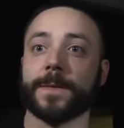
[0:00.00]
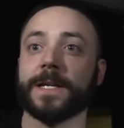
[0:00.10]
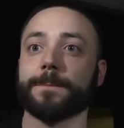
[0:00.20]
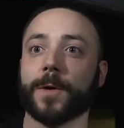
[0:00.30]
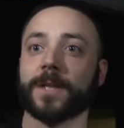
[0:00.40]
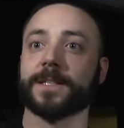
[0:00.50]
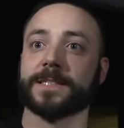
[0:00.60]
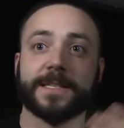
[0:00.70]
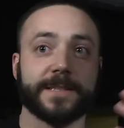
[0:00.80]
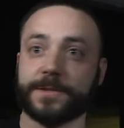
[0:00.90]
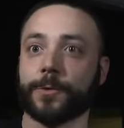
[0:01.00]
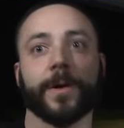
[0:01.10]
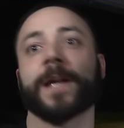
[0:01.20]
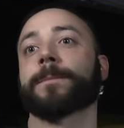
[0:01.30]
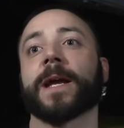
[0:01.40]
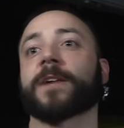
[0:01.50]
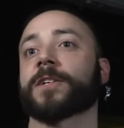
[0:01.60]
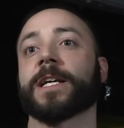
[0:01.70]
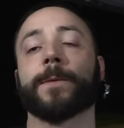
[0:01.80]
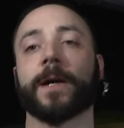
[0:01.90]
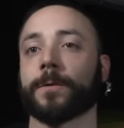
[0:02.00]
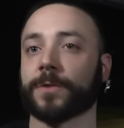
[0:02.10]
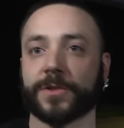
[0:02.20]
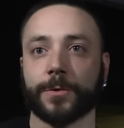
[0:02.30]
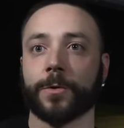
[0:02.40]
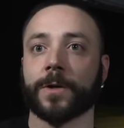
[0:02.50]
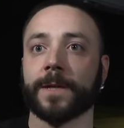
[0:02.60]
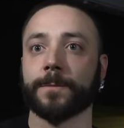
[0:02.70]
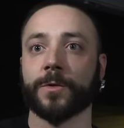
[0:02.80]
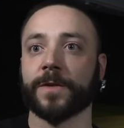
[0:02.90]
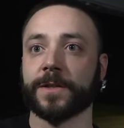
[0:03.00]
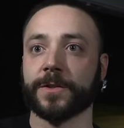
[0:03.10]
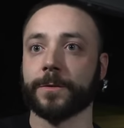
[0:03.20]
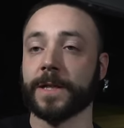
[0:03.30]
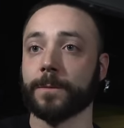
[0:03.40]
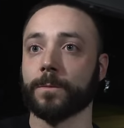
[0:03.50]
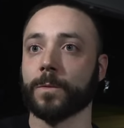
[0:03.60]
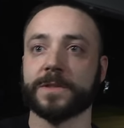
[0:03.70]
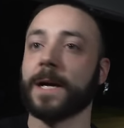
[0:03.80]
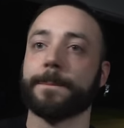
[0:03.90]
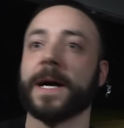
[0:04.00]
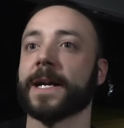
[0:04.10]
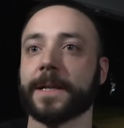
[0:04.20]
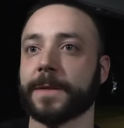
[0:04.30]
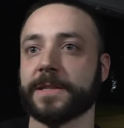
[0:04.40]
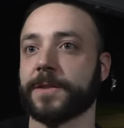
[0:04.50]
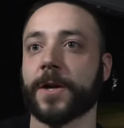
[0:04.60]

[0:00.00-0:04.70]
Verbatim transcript: I mean, yeah. he bought this as this grand mansion he wanted to restore and move into. He was not buying it because he